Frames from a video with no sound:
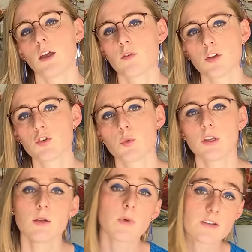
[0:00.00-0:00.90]
Eventually,
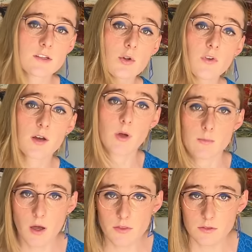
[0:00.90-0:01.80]
myself and my
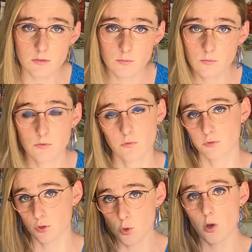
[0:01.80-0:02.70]
mother
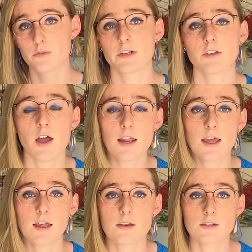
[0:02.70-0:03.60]
flew over to
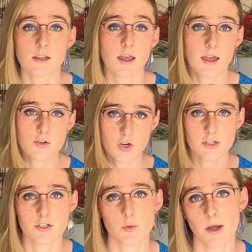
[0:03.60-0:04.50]
Thailand and checked
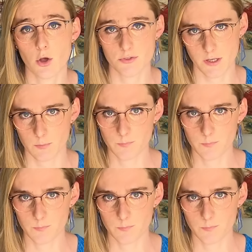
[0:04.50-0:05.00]
into our hotel.